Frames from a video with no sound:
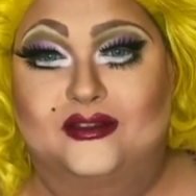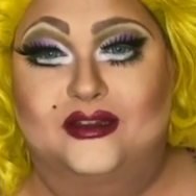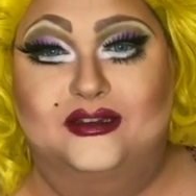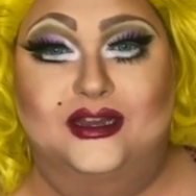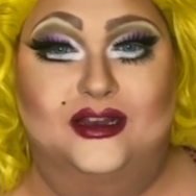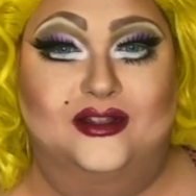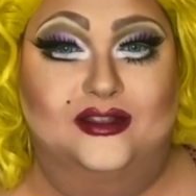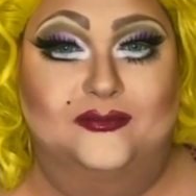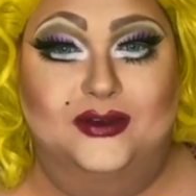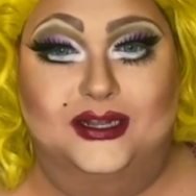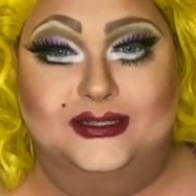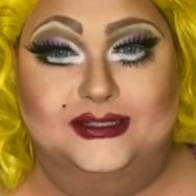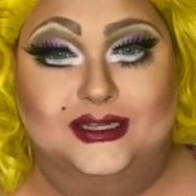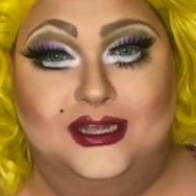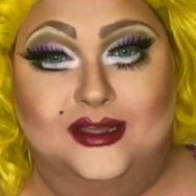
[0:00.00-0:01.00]
It
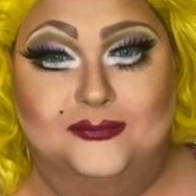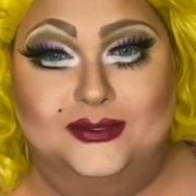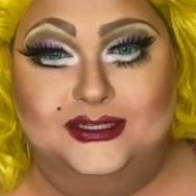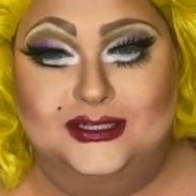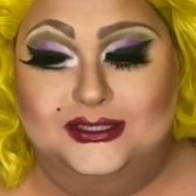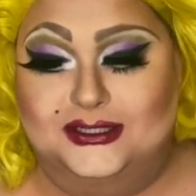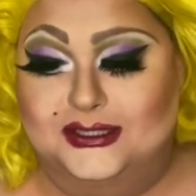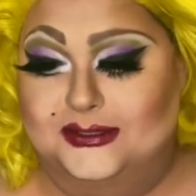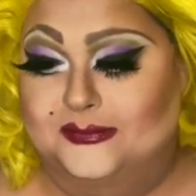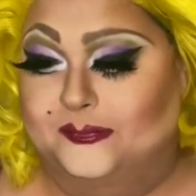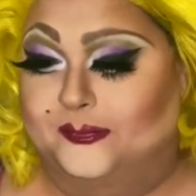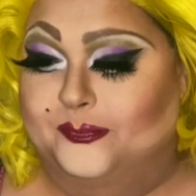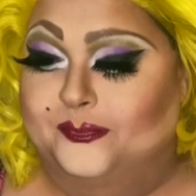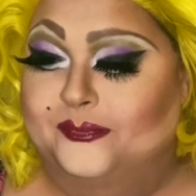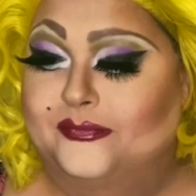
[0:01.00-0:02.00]
eliminates the competition.
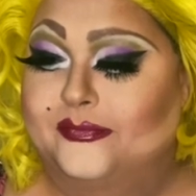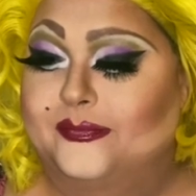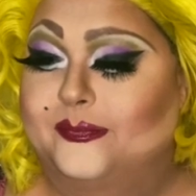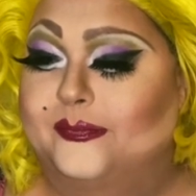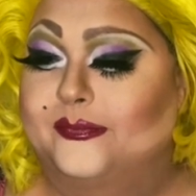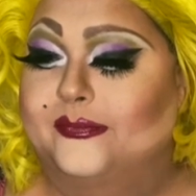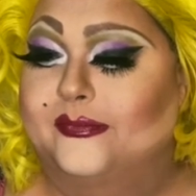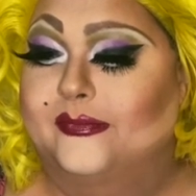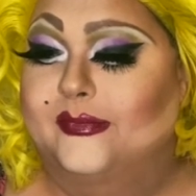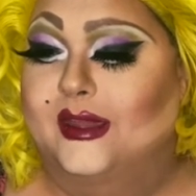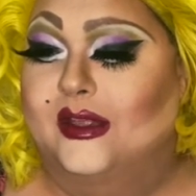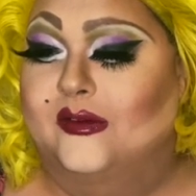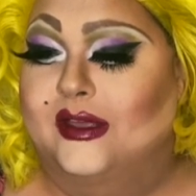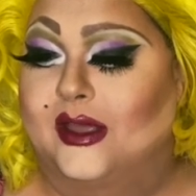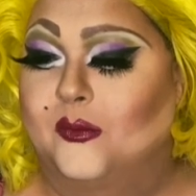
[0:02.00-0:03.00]

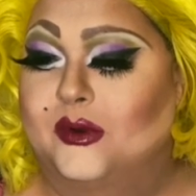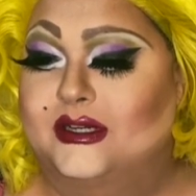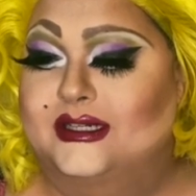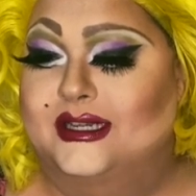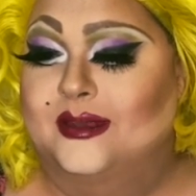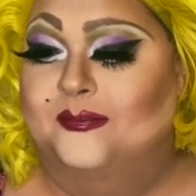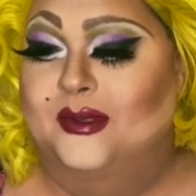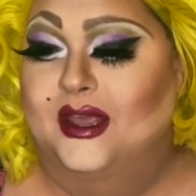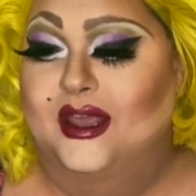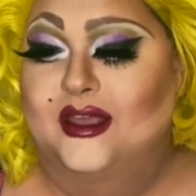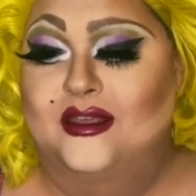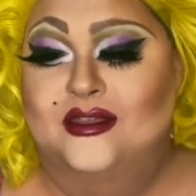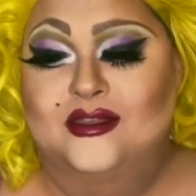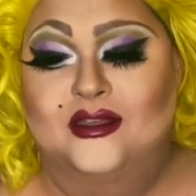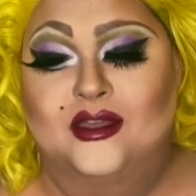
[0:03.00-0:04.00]
Okay, we're
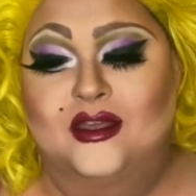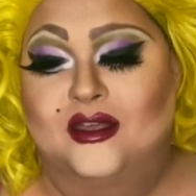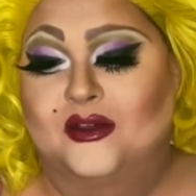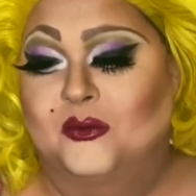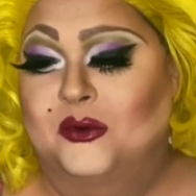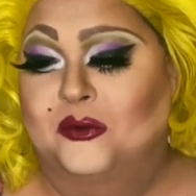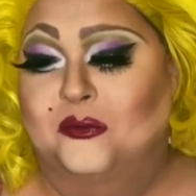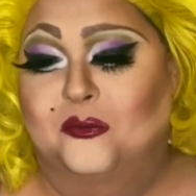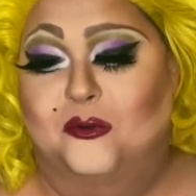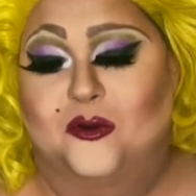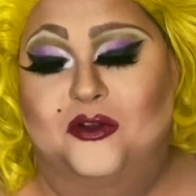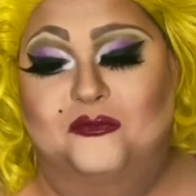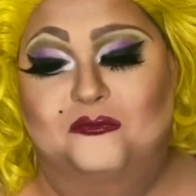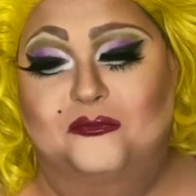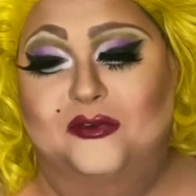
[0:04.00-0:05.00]
dipping. We're
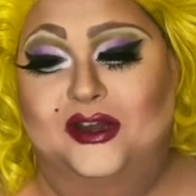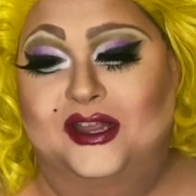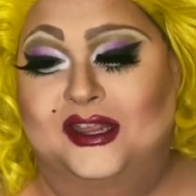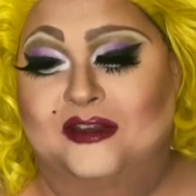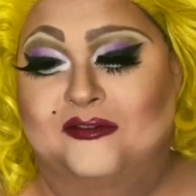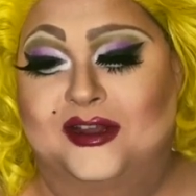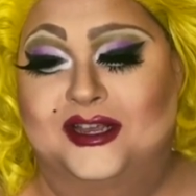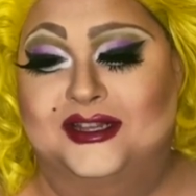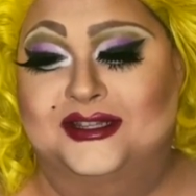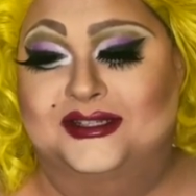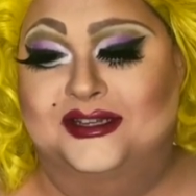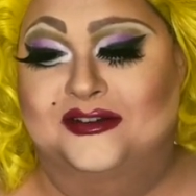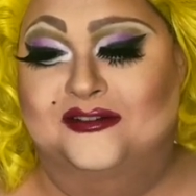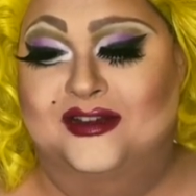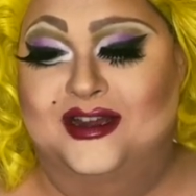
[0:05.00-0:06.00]
really
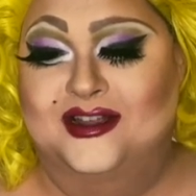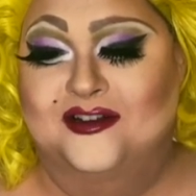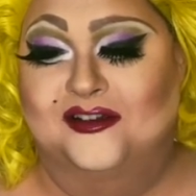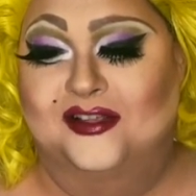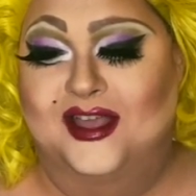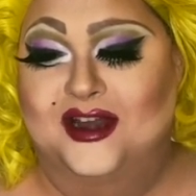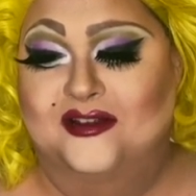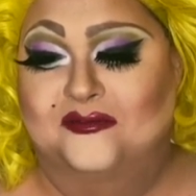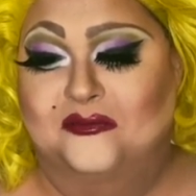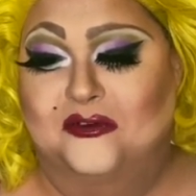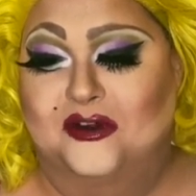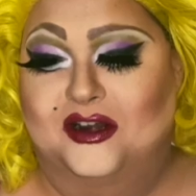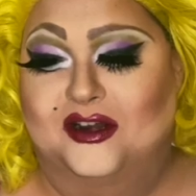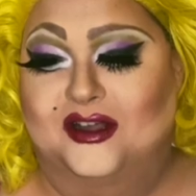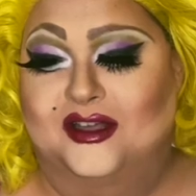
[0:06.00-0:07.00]
reconsidering our line of
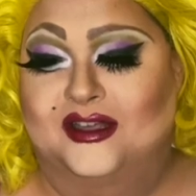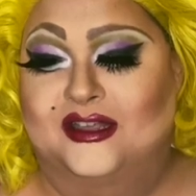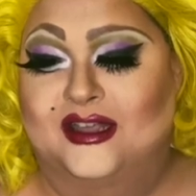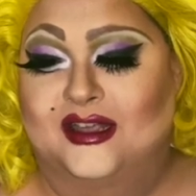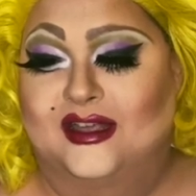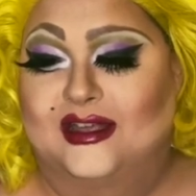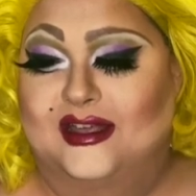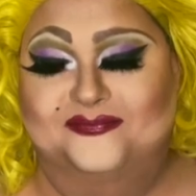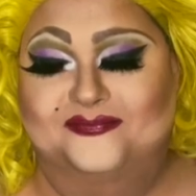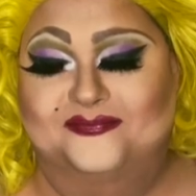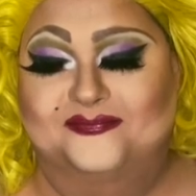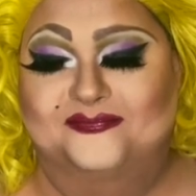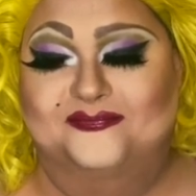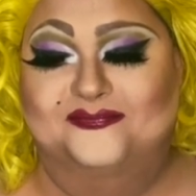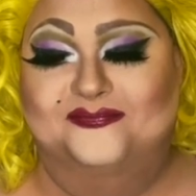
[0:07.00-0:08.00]
work.
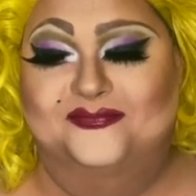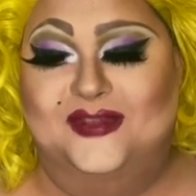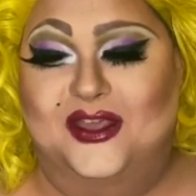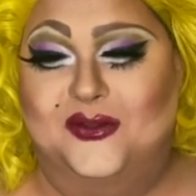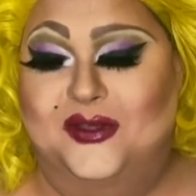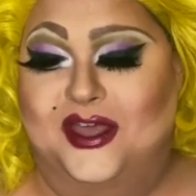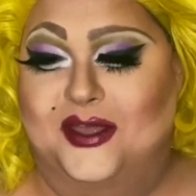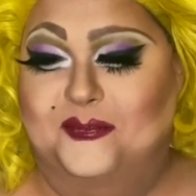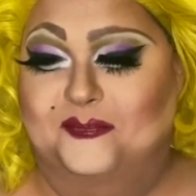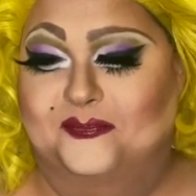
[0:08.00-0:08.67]
Okay.